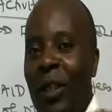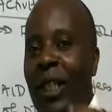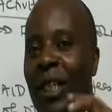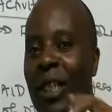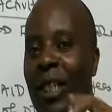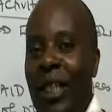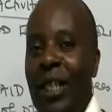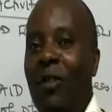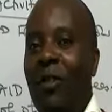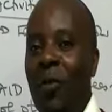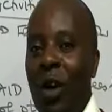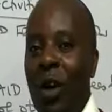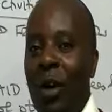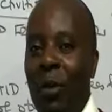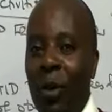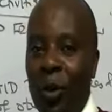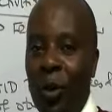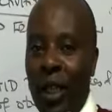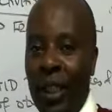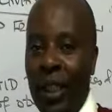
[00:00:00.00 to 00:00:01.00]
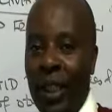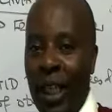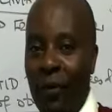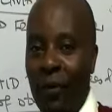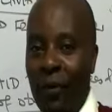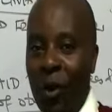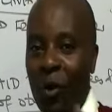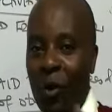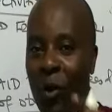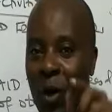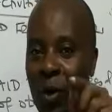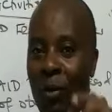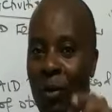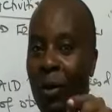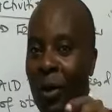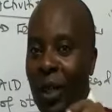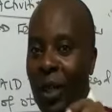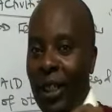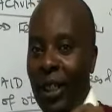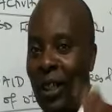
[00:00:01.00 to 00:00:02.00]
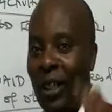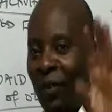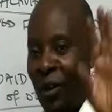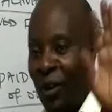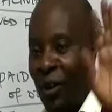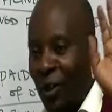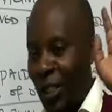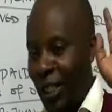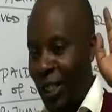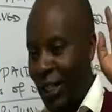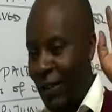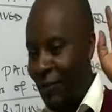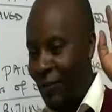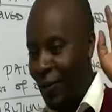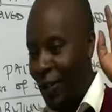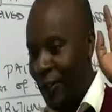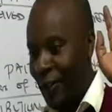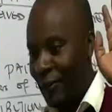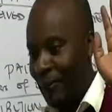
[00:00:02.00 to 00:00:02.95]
Steve, you're able to get that video. Are you able to get that video, Steve?